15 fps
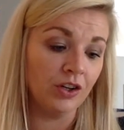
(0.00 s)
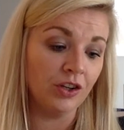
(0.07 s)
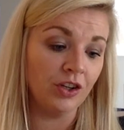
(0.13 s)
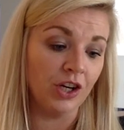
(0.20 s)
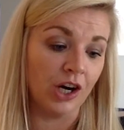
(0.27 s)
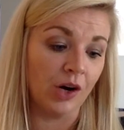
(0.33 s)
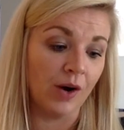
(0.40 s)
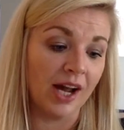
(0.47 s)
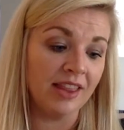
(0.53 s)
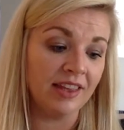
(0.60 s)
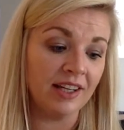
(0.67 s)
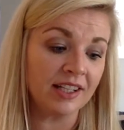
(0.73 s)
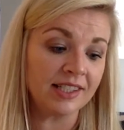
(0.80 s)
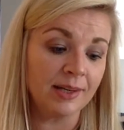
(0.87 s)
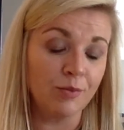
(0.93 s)
I
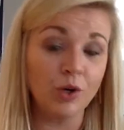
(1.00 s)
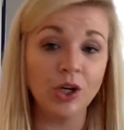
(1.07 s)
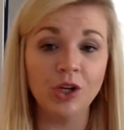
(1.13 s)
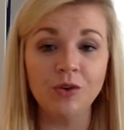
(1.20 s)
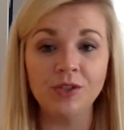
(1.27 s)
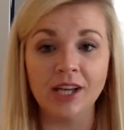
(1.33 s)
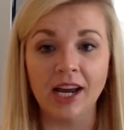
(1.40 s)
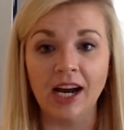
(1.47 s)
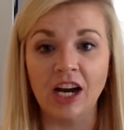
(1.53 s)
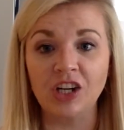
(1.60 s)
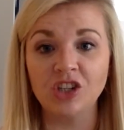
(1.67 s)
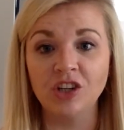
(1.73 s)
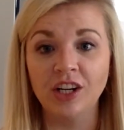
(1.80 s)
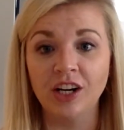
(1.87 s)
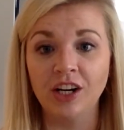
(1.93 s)
think someone who's
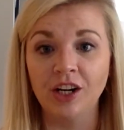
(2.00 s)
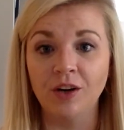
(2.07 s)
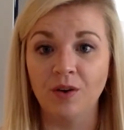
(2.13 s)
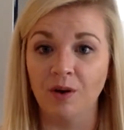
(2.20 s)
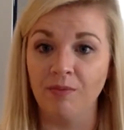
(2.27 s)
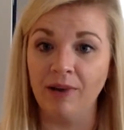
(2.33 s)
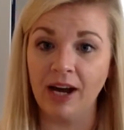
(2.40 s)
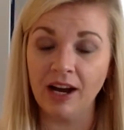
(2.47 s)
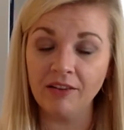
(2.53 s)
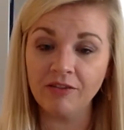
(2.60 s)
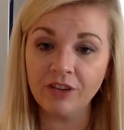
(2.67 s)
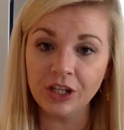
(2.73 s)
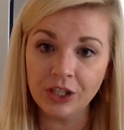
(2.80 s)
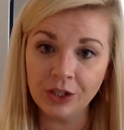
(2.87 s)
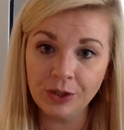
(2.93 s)
actually going to go to bat
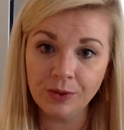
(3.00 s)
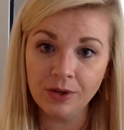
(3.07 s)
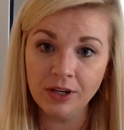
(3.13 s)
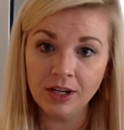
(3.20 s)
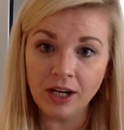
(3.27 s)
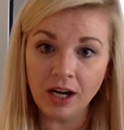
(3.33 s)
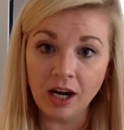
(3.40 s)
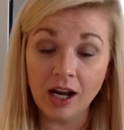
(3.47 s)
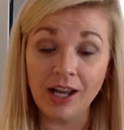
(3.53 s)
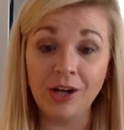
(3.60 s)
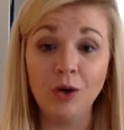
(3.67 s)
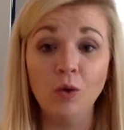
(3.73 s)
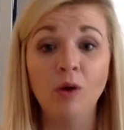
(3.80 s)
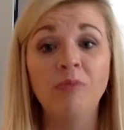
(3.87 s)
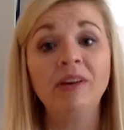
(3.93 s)
for you and
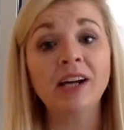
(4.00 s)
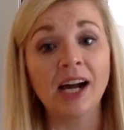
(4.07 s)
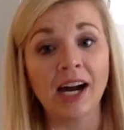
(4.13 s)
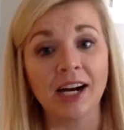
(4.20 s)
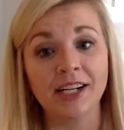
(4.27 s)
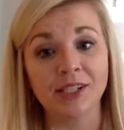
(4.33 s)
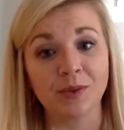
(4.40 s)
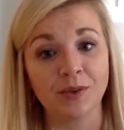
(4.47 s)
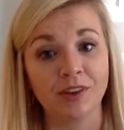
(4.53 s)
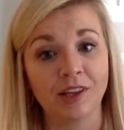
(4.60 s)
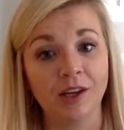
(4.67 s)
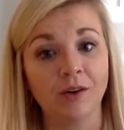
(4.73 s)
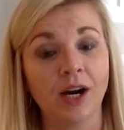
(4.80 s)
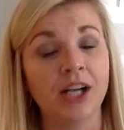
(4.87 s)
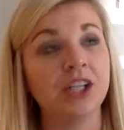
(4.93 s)
who will be honest with
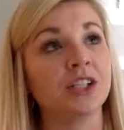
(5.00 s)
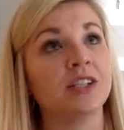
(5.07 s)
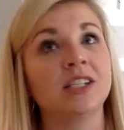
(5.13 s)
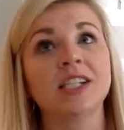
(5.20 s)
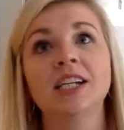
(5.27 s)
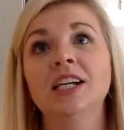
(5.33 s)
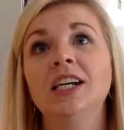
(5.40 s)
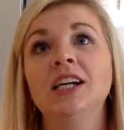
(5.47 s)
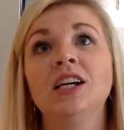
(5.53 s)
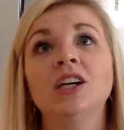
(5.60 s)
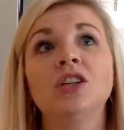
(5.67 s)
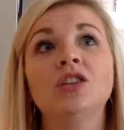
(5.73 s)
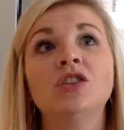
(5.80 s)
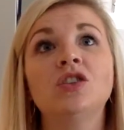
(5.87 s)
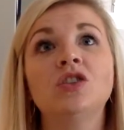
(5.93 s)
you.
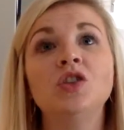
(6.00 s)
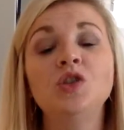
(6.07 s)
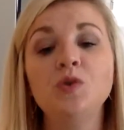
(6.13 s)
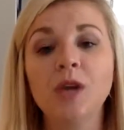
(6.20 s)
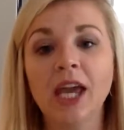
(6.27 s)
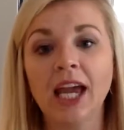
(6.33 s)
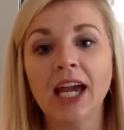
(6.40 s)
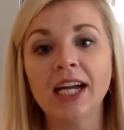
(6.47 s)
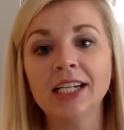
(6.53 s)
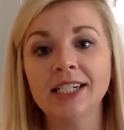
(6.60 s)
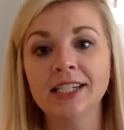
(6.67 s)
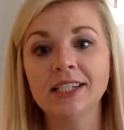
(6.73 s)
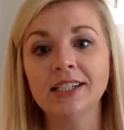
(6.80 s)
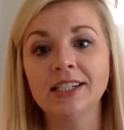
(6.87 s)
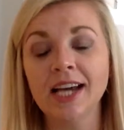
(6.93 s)
You
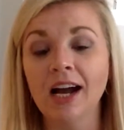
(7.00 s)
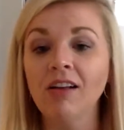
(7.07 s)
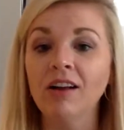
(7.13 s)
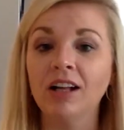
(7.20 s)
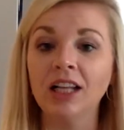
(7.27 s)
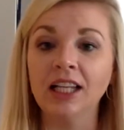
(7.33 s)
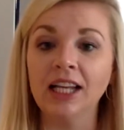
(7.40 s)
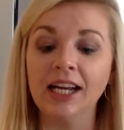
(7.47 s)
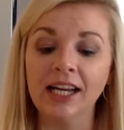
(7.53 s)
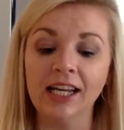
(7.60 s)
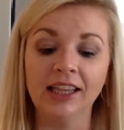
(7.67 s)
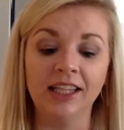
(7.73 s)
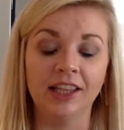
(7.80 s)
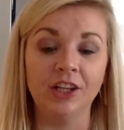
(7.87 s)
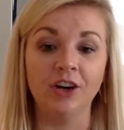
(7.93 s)
can't tell a
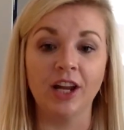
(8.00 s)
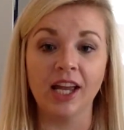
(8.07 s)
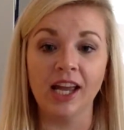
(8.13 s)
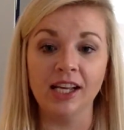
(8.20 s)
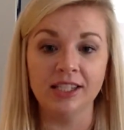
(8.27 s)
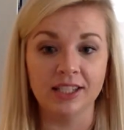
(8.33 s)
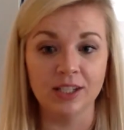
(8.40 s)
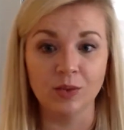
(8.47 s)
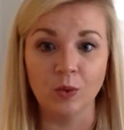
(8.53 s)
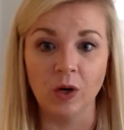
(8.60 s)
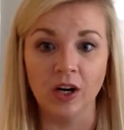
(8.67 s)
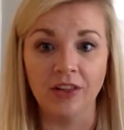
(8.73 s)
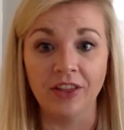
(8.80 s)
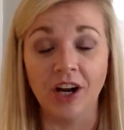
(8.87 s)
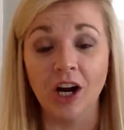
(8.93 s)
client that their case is
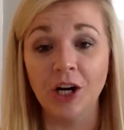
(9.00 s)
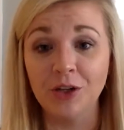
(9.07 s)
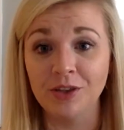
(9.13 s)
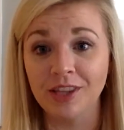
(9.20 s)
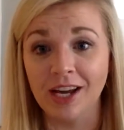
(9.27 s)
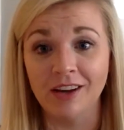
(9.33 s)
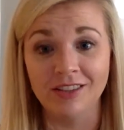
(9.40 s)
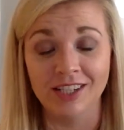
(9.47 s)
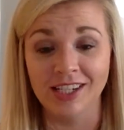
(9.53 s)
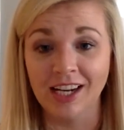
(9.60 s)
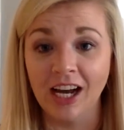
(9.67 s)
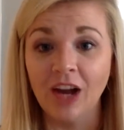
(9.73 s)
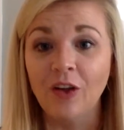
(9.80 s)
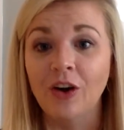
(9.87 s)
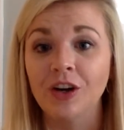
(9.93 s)
worth
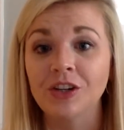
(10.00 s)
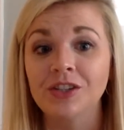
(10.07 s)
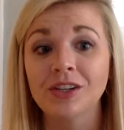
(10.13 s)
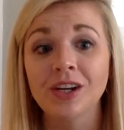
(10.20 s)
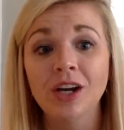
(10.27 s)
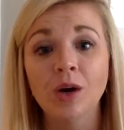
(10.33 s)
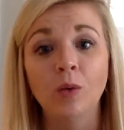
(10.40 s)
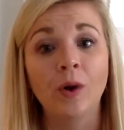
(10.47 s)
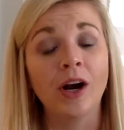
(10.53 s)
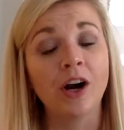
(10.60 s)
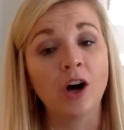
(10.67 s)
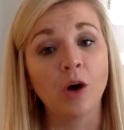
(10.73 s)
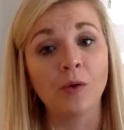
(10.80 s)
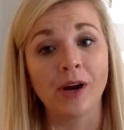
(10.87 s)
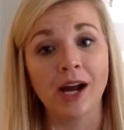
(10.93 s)
$100,000 when in
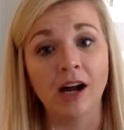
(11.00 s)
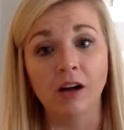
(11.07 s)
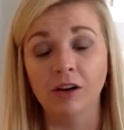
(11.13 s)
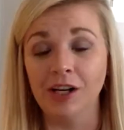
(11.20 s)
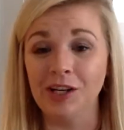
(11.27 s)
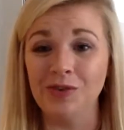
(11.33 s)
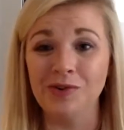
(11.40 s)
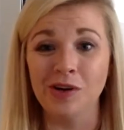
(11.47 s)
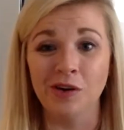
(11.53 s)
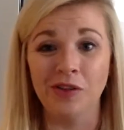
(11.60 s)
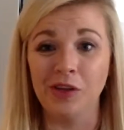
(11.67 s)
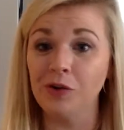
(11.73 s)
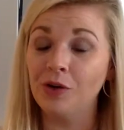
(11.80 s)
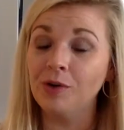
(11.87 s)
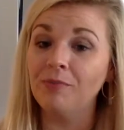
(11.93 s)
all reality, you know
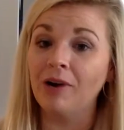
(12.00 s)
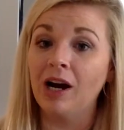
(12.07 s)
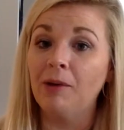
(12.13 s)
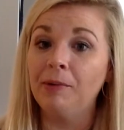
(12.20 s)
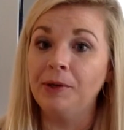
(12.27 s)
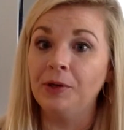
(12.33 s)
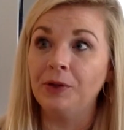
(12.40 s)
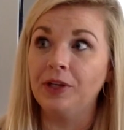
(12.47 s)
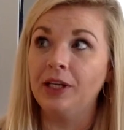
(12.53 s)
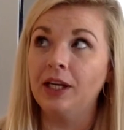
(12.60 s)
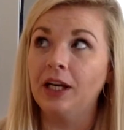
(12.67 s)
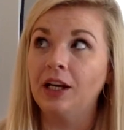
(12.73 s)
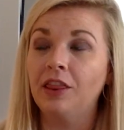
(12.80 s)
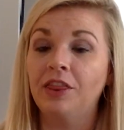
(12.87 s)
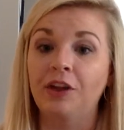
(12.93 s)
that you can probably only
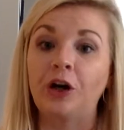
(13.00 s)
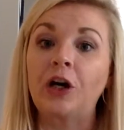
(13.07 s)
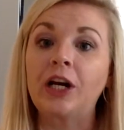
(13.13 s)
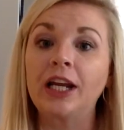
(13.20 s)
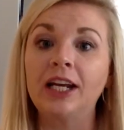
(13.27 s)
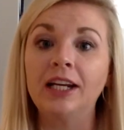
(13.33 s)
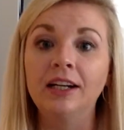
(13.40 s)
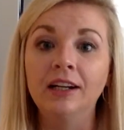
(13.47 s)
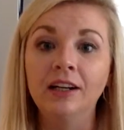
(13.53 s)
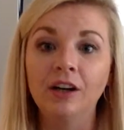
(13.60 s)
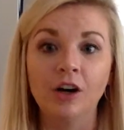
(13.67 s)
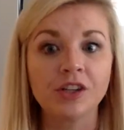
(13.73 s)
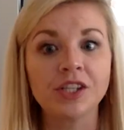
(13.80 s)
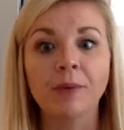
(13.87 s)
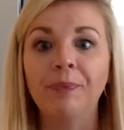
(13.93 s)
get 30
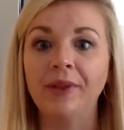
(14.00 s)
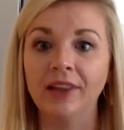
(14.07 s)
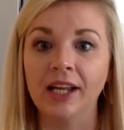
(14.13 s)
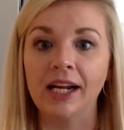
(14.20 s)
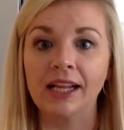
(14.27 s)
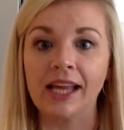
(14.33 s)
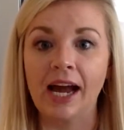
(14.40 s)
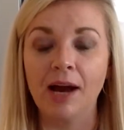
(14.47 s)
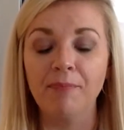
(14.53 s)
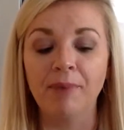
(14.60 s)
or something like that.